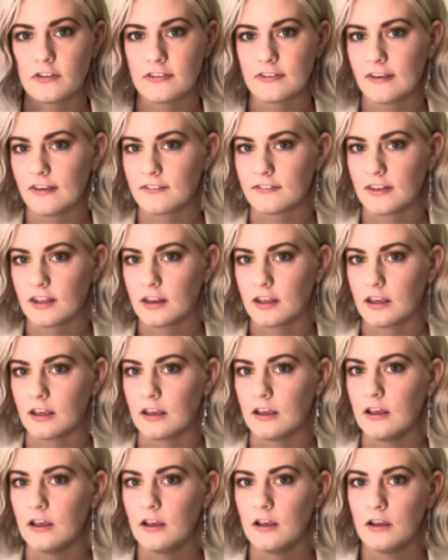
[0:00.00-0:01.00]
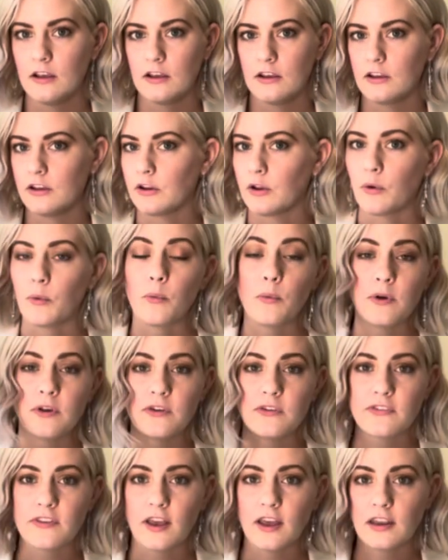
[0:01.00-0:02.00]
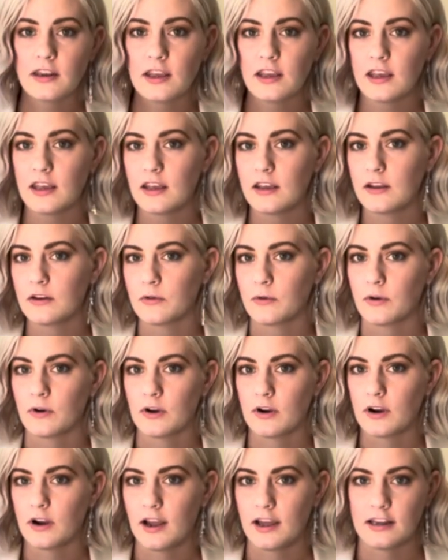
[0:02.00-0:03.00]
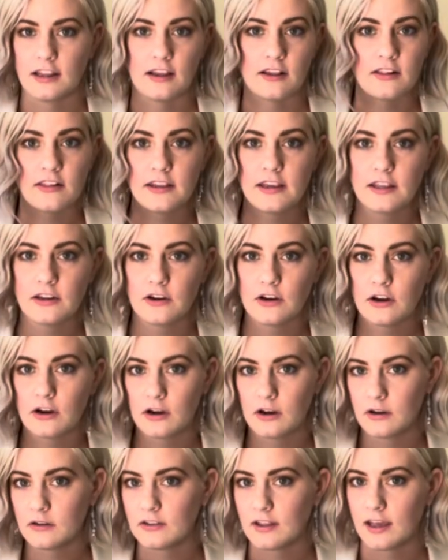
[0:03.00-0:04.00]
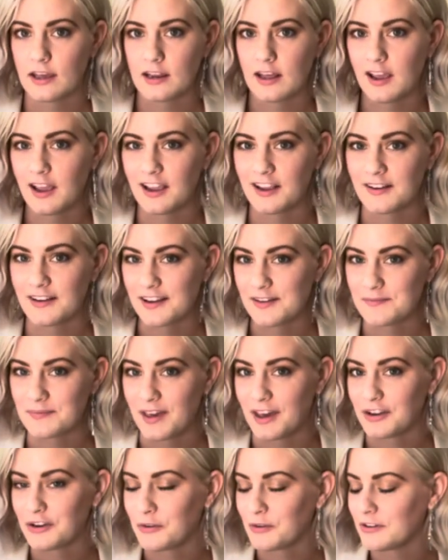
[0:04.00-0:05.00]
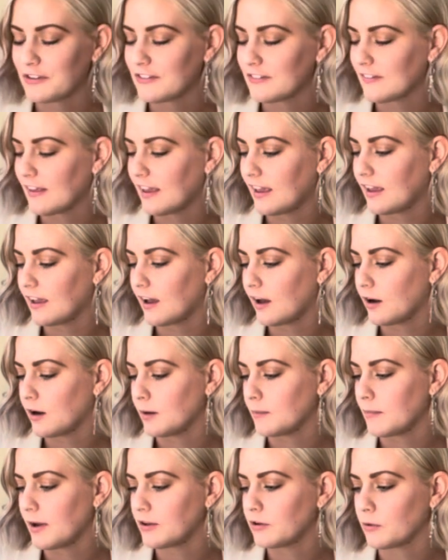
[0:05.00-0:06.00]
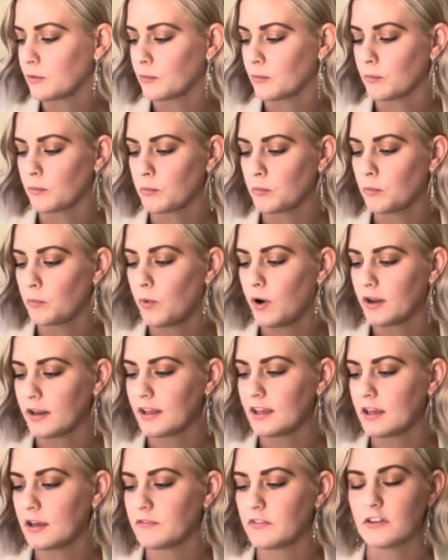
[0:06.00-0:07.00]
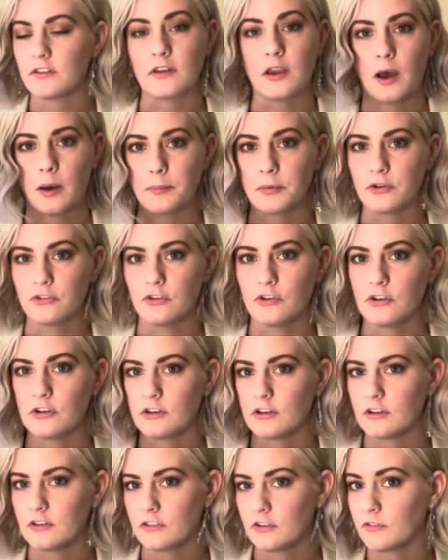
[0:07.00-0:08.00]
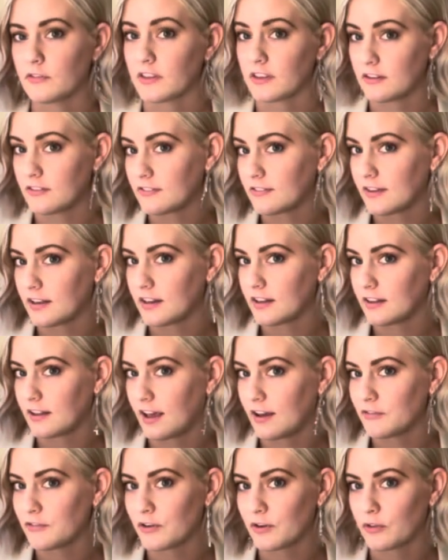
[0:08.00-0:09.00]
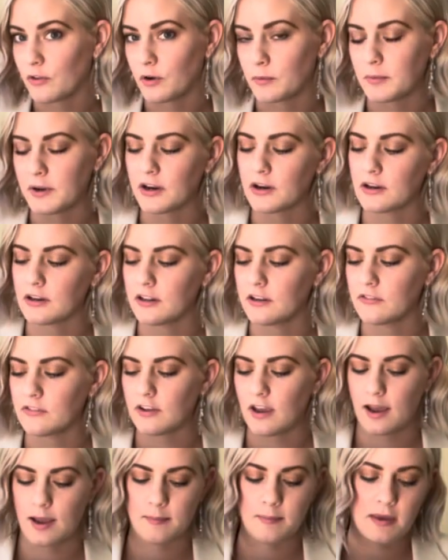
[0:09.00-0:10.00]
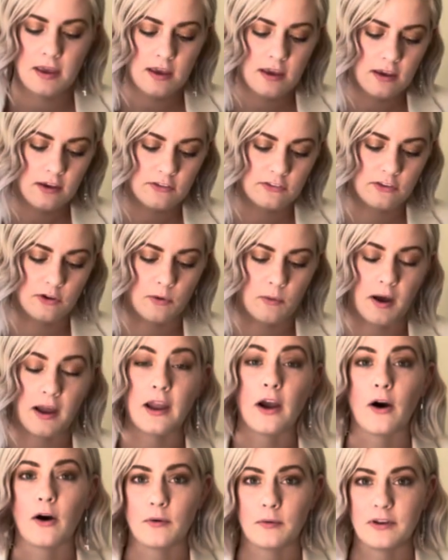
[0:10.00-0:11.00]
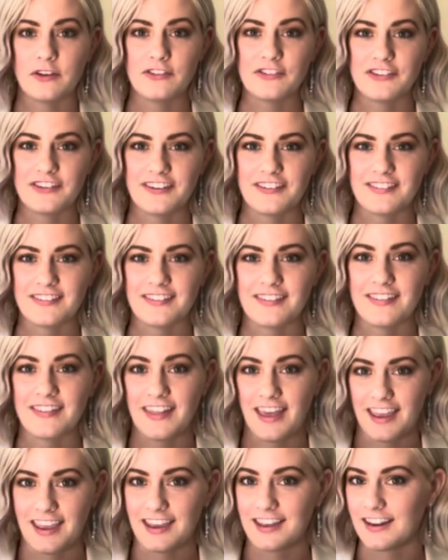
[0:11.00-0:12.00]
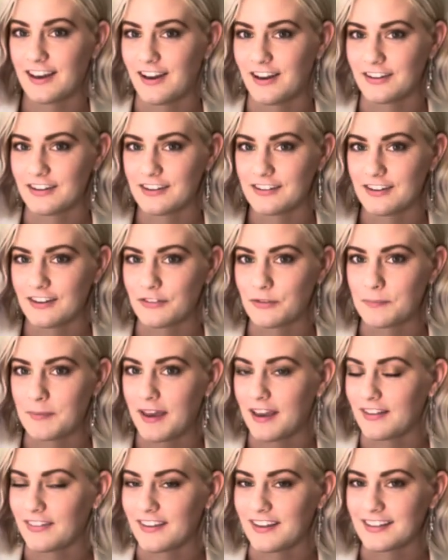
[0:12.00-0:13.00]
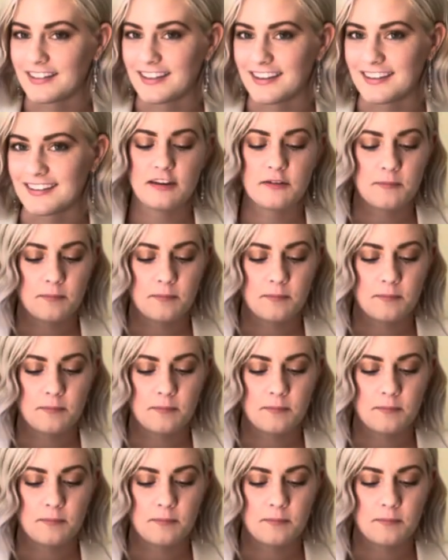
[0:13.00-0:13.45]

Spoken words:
has any you know, oils on it or any cleaner that I am not noticing. I don't want to give it the opportunity to really sit in that for a long period of time. So I always just lay it on the dust bag like this.